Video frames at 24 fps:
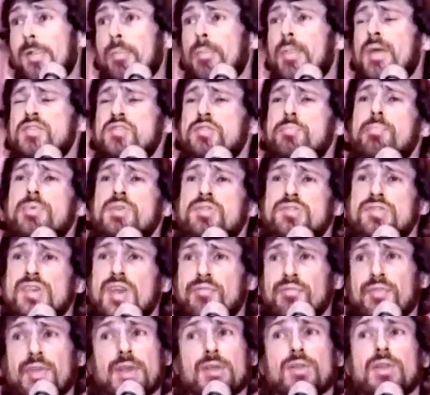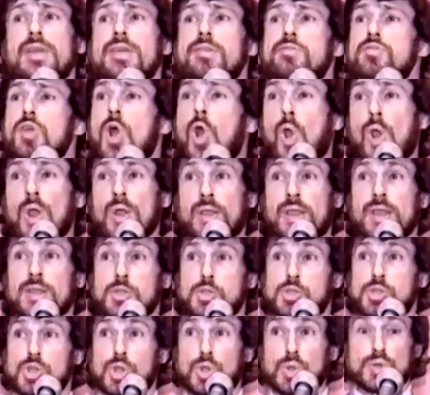that specifically target
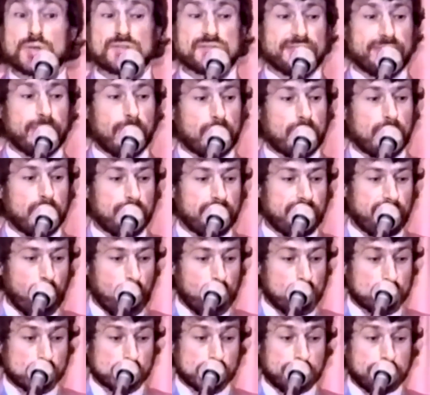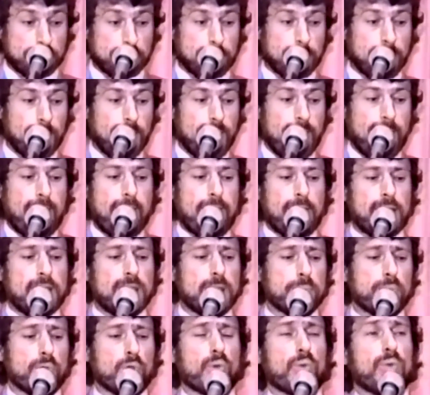Jews for conversion.
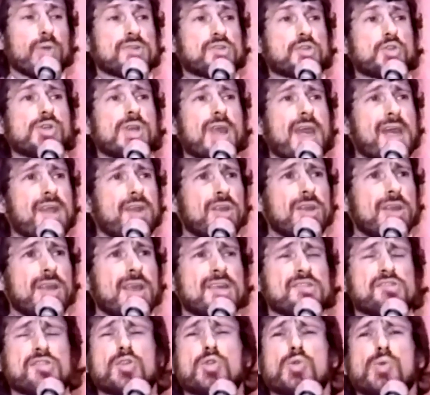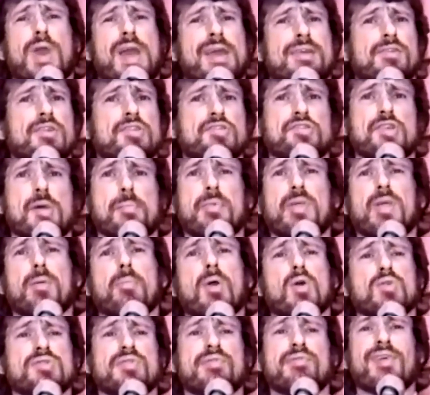Hebrew Christianity has attracted some of the
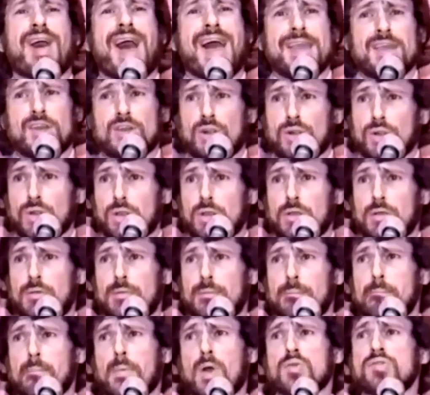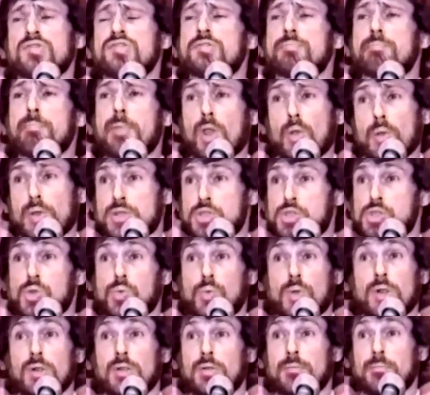most vital, most
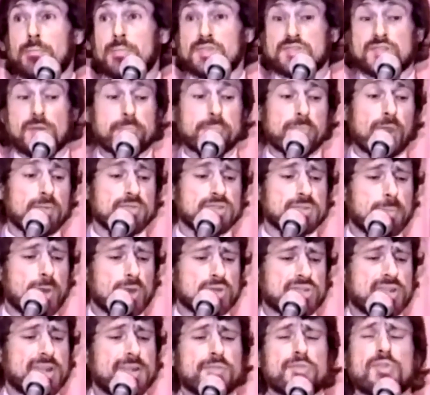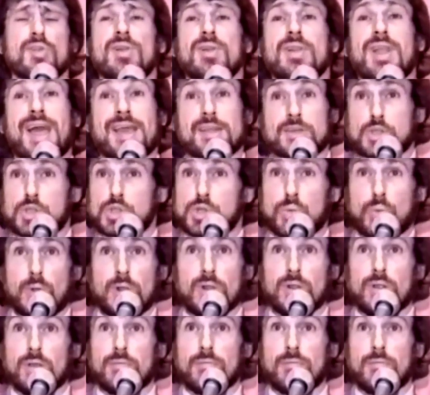spiritual, sometimes most intellectual